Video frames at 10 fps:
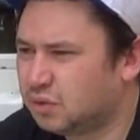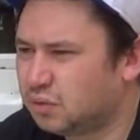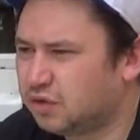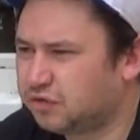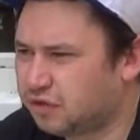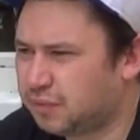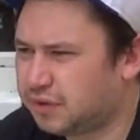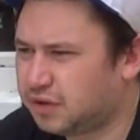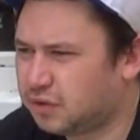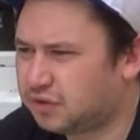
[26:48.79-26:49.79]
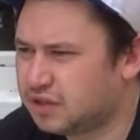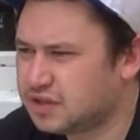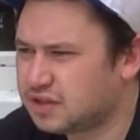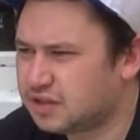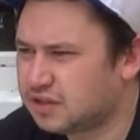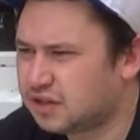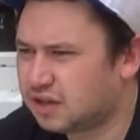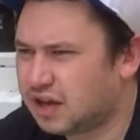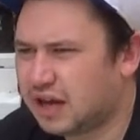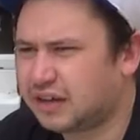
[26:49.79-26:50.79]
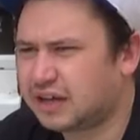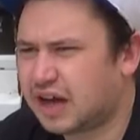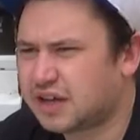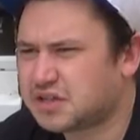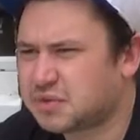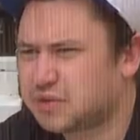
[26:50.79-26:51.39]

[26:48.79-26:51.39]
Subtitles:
were from the northeast, and the cast